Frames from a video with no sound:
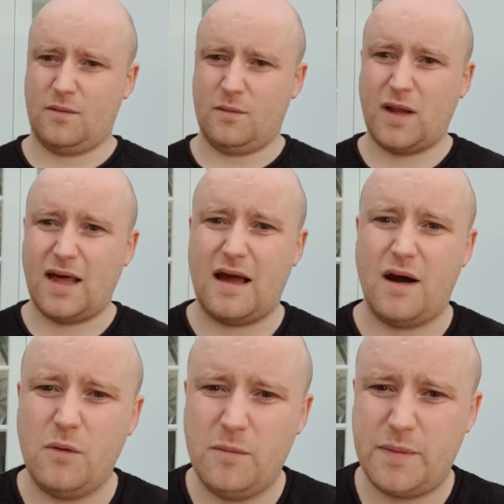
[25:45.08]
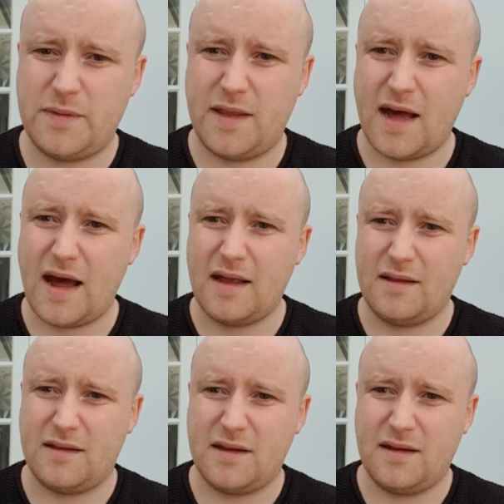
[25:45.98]
Well, I hope that
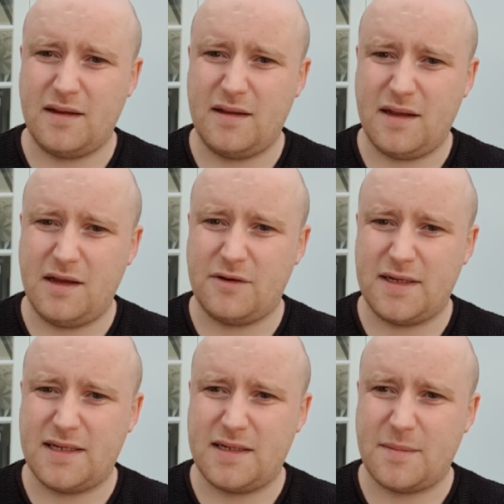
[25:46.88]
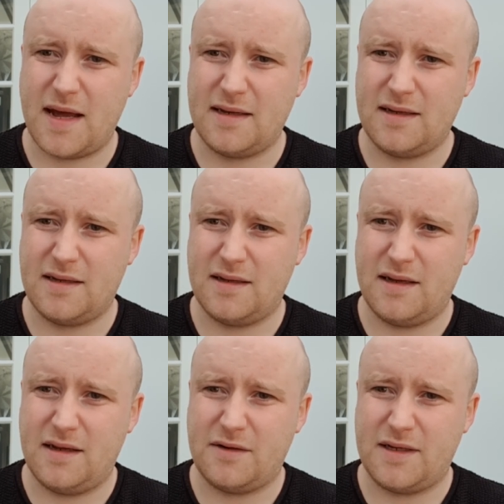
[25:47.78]
the increase in demand and the
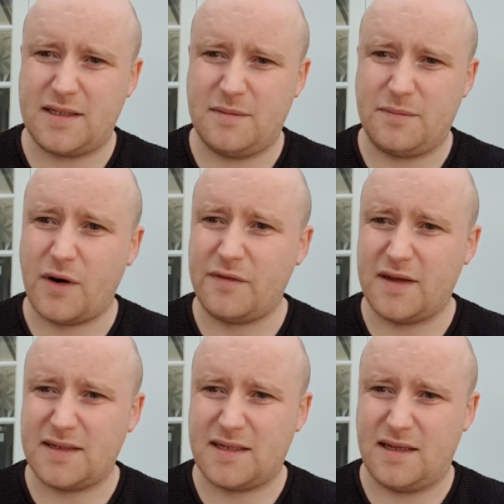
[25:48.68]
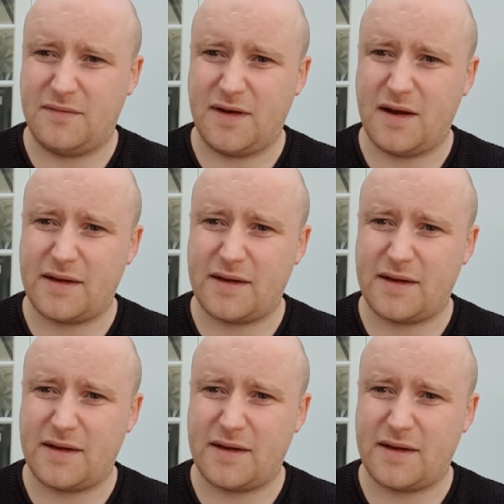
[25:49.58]
increase in profits in the video